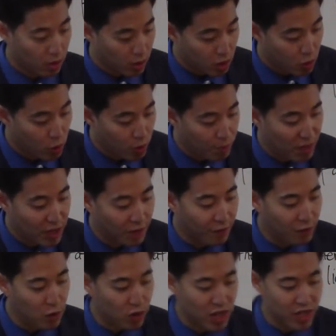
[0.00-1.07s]
You wouldn't be
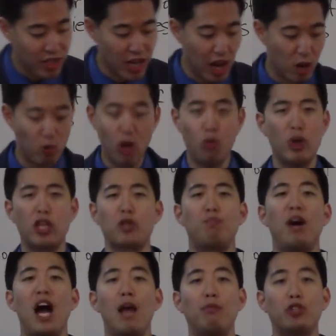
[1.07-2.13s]
confused in saying, well, which
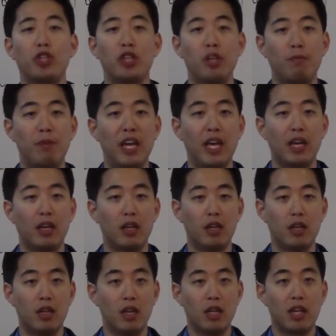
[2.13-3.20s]
Bible should it be?
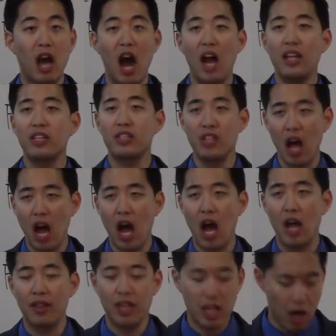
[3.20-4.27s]
God is
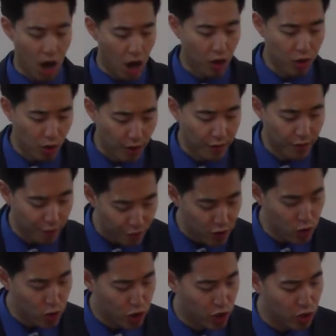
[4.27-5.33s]
not the author of
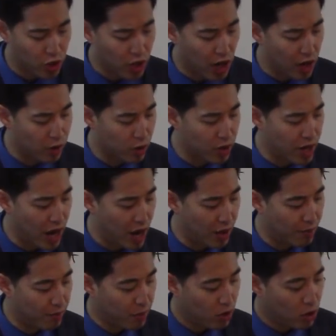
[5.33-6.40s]
confusion, you got to
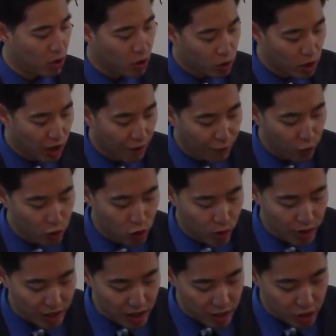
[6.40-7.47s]
understand. Look at 1
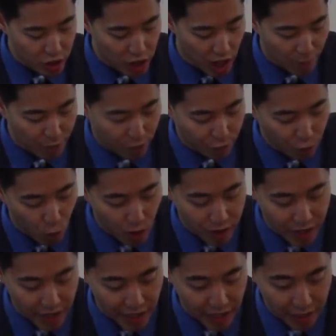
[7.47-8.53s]
Corinthians chapter
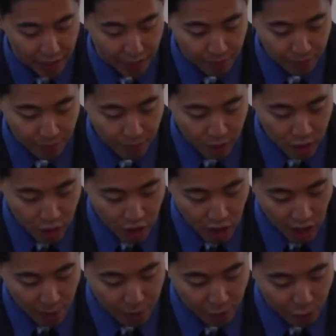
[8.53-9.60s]
14.
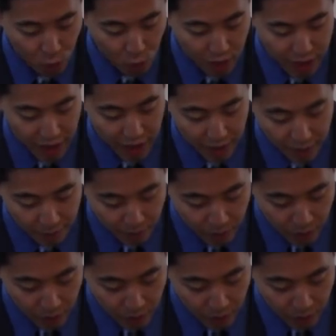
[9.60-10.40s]
Chapter 14.